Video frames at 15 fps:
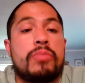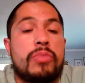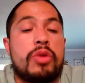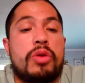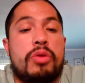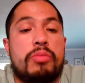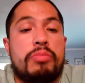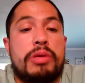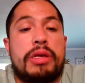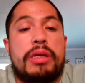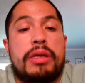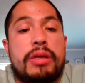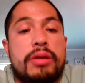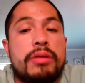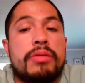you know,
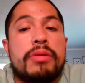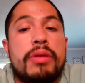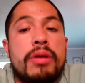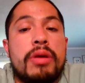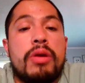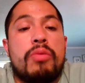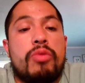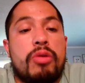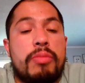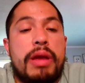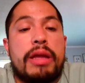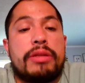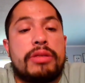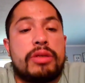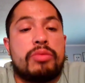being
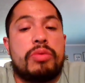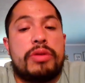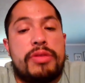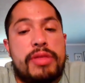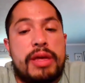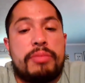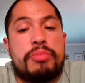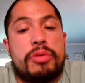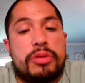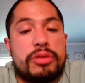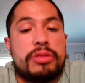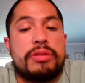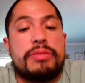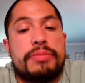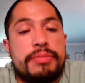romantic with that
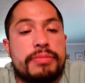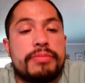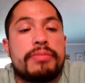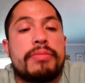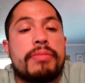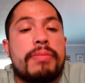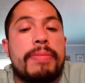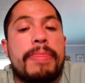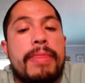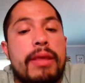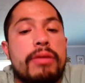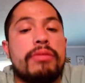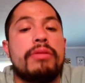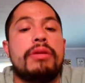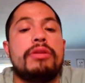person.
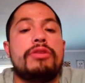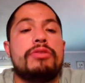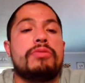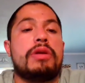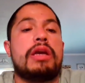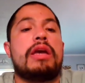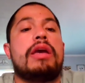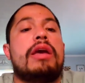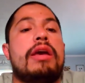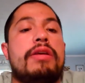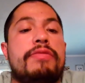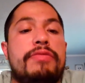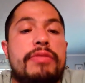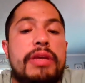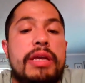Then you
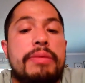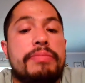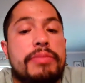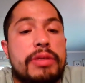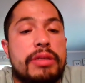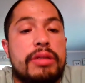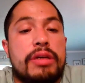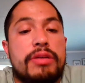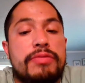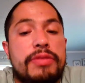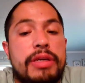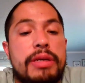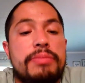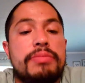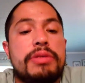have empty love.
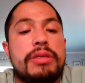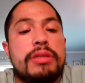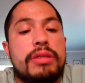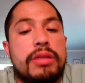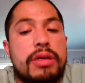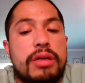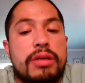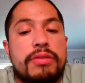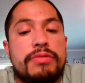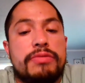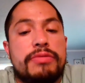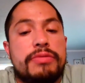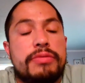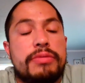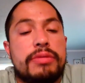Empty
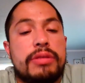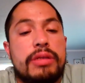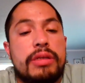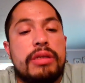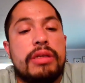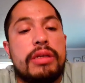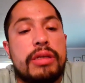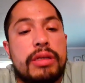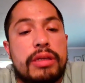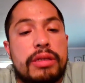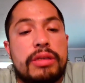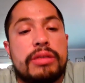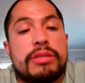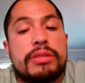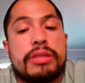love
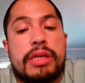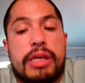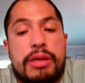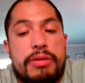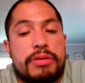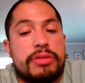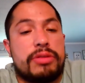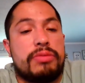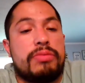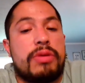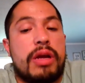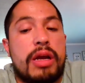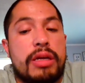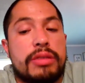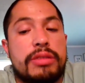is
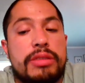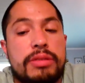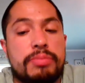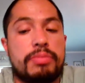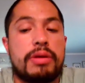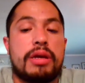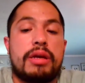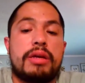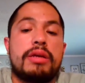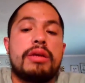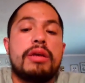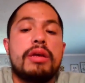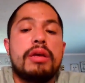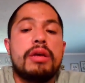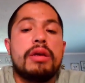characterized by
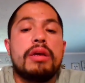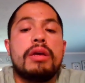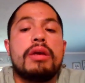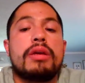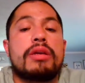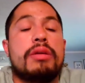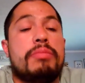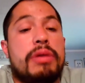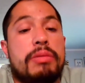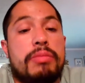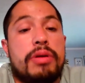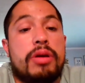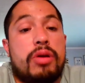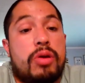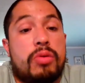
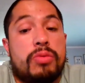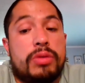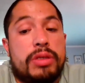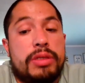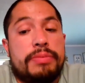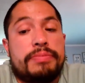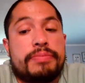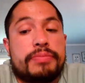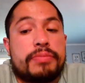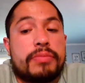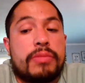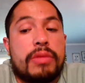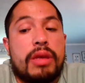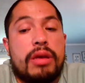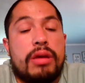commitment only.
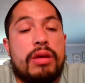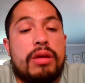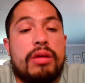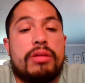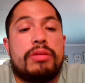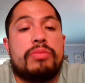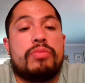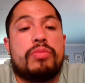Uh,